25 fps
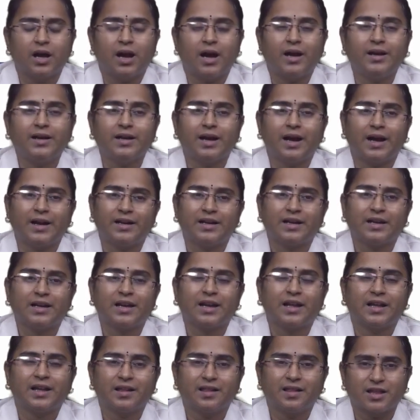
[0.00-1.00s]
and
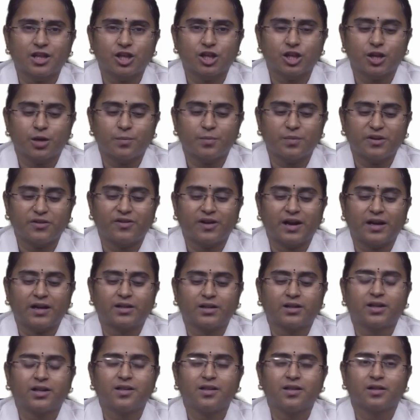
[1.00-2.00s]
underlying systemic
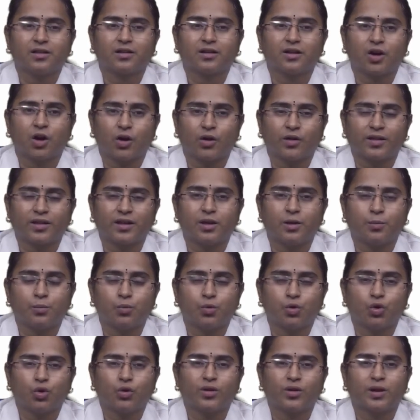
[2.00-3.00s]
factors causing
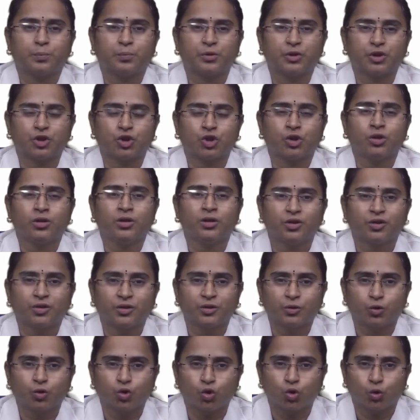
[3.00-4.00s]
immunosuppression
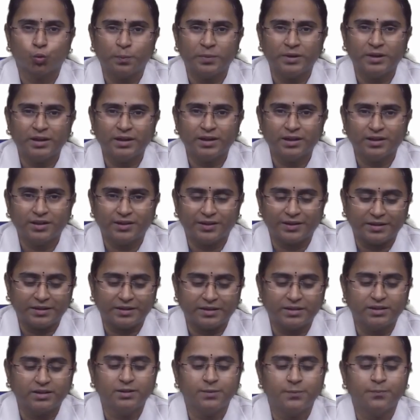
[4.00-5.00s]
should be
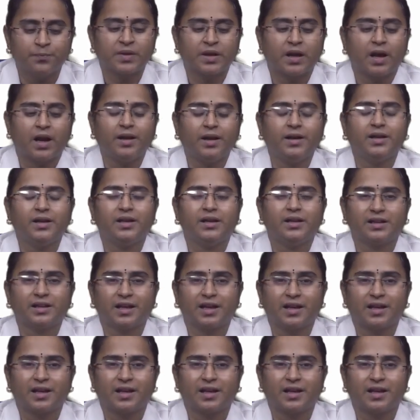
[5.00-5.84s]
treated, and in